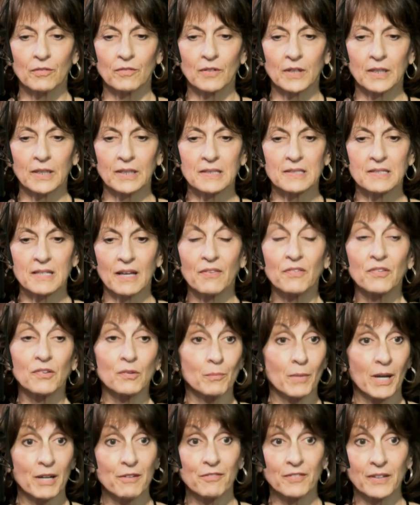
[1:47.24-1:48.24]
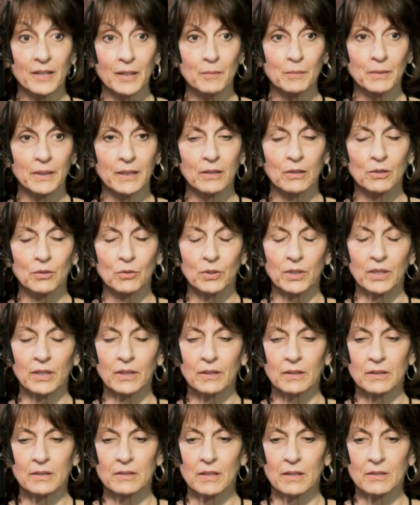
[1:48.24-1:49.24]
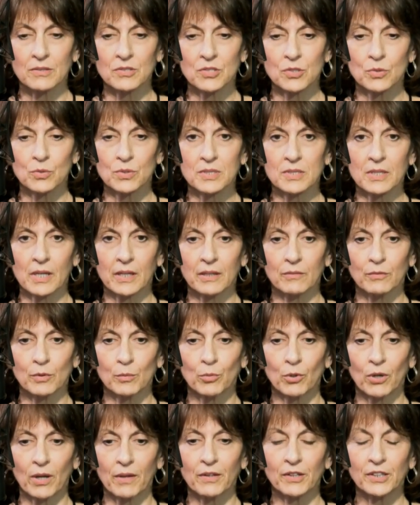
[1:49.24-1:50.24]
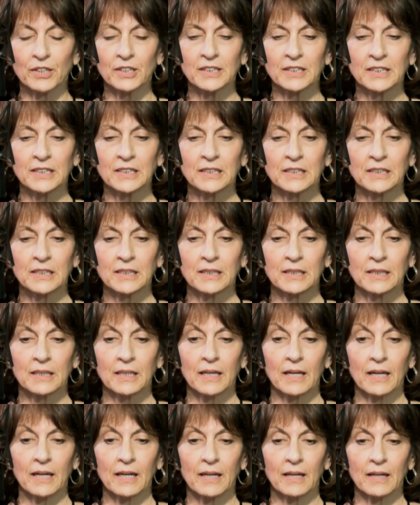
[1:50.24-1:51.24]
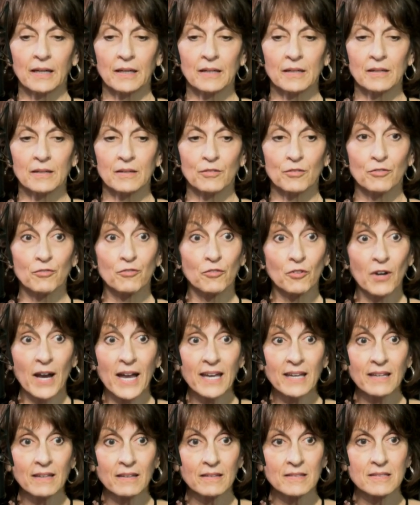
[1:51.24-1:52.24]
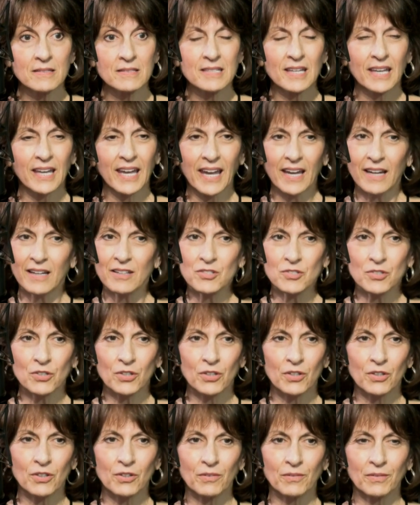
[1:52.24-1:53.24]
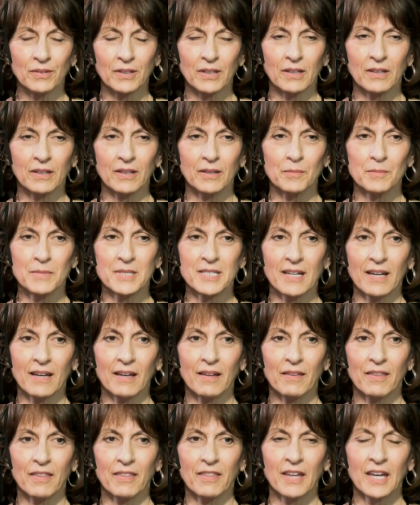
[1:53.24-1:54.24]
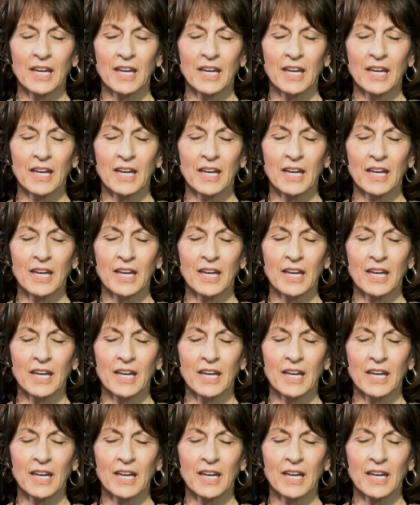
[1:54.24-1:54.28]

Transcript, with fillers: uh, deaths in my family, including a, a, suicide of a brother and a friend's cancer um, death,